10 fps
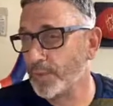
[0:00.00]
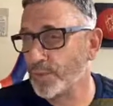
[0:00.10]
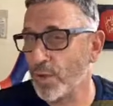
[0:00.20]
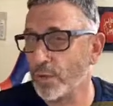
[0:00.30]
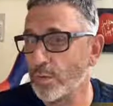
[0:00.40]

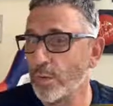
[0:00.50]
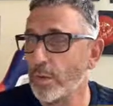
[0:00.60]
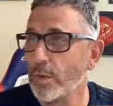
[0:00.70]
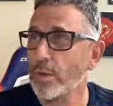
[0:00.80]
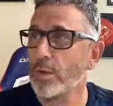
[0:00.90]
So
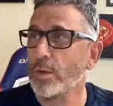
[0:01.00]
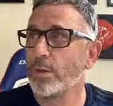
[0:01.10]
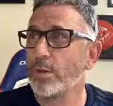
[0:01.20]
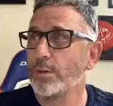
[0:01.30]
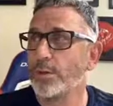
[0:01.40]

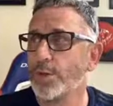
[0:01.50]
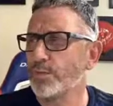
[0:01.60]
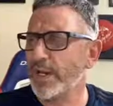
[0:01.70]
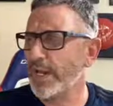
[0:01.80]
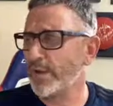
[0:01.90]
you
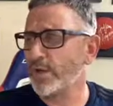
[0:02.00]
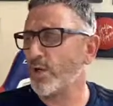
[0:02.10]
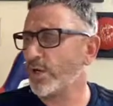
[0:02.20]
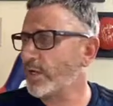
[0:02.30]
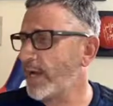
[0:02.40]
can run
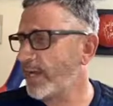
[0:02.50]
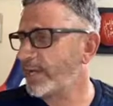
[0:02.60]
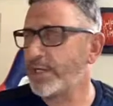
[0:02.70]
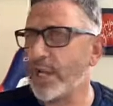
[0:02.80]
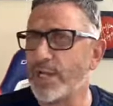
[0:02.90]
Haniger and
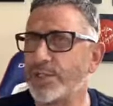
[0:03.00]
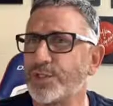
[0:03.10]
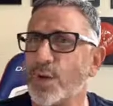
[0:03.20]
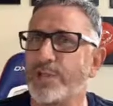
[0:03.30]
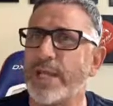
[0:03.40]

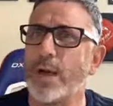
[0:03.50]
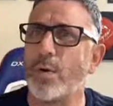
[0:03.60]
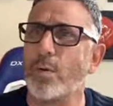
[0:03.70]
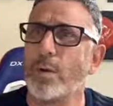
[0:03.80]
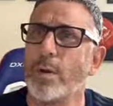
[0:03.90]
cash, no
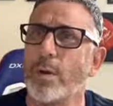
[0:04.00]
doubt.